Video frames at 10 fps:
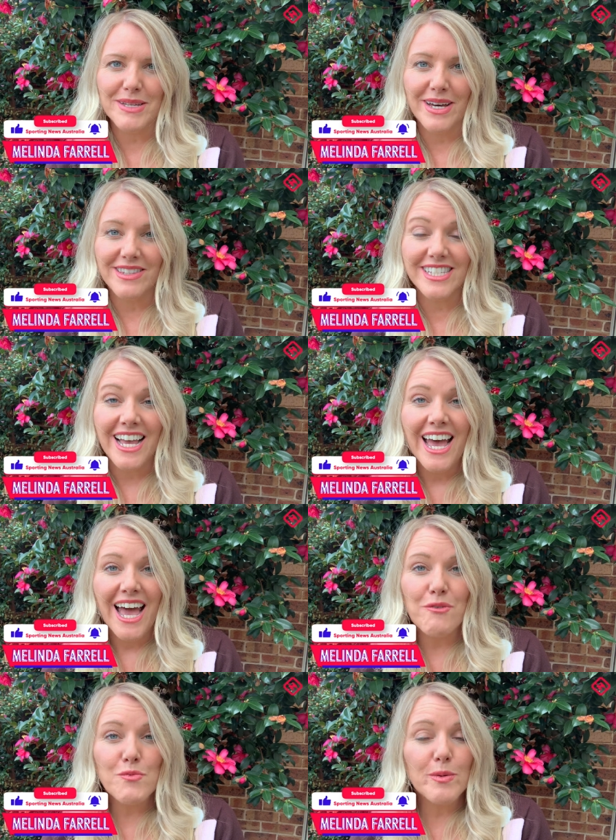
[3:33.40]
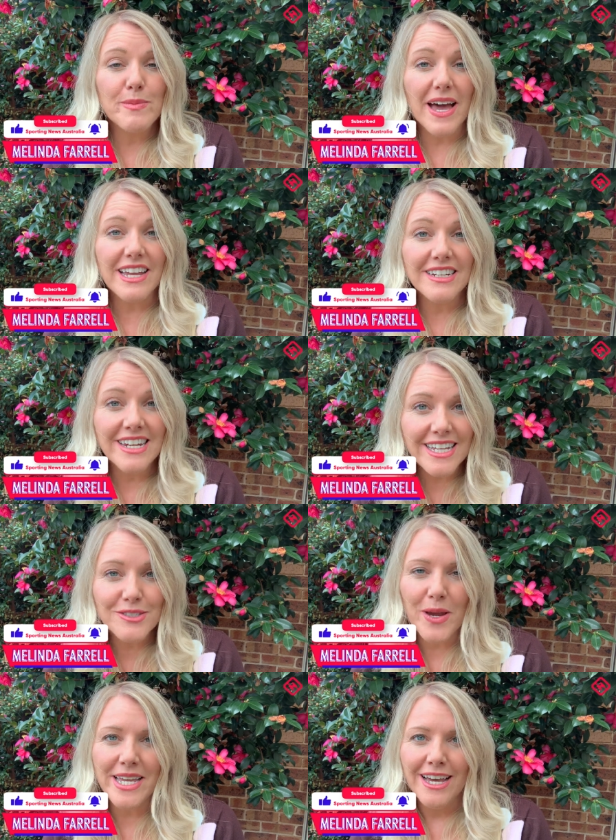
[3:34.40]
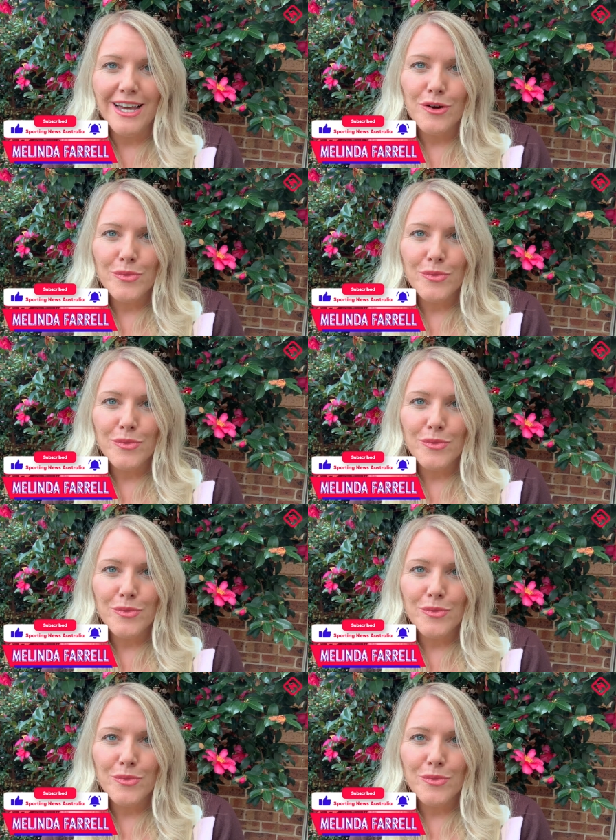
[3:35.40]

months, and we'll be back next week